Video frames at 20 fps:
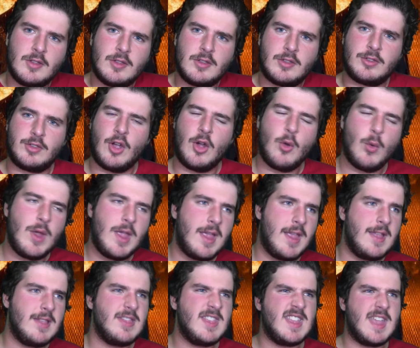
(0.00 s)
So
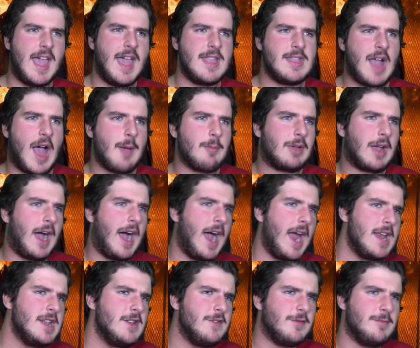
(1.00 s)
in the end, I'm
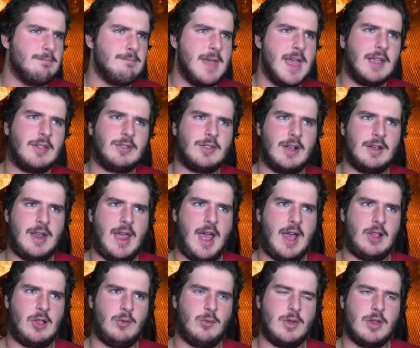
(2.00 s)
kind of mixed on
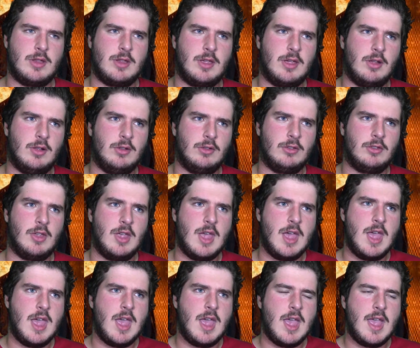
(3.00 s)
Halloween Kills.
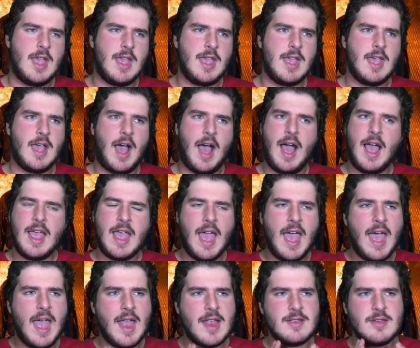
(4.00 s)
I
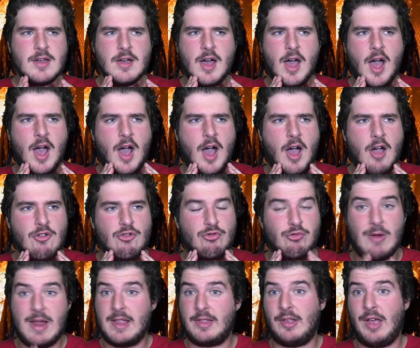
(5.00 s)
had a
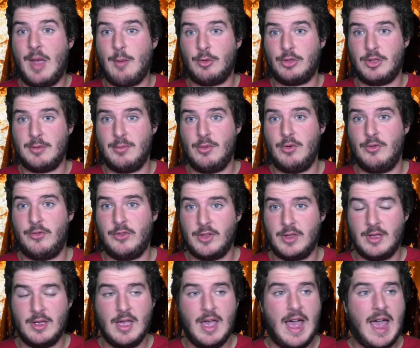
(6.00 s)
great time with the
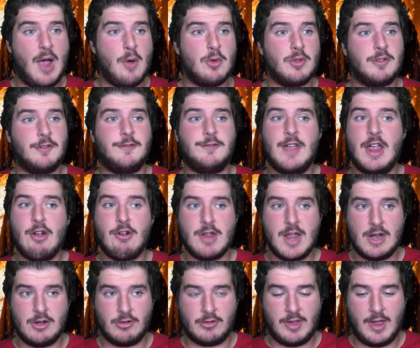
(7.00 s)
movie. I was
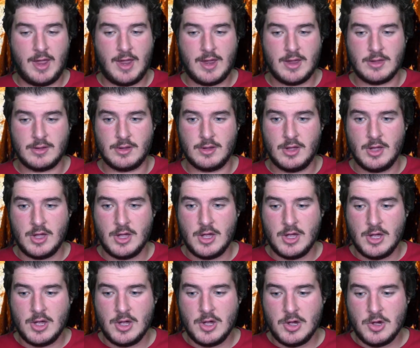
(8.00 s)
very entertained.
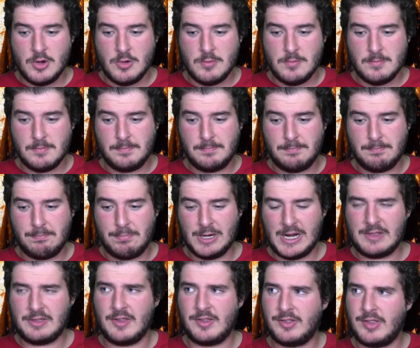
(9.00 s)

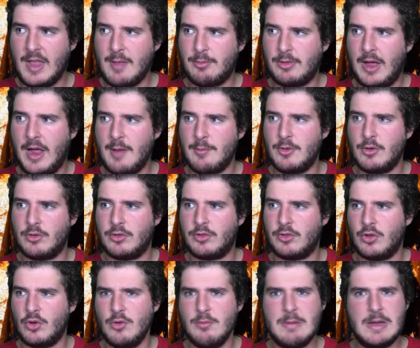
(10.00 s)
But at the same time,
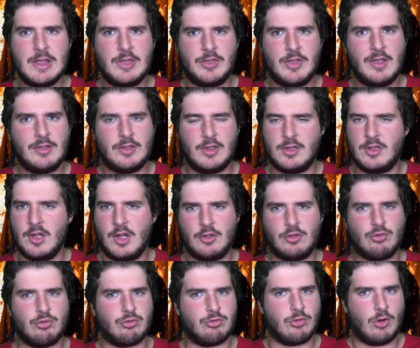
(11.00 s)
there's too many things it
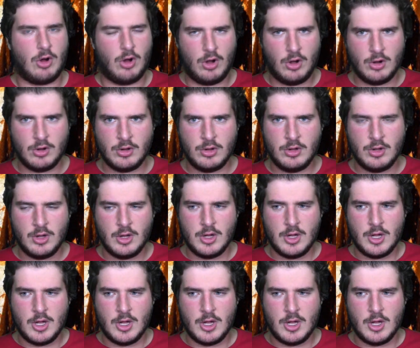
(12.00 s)
does wrong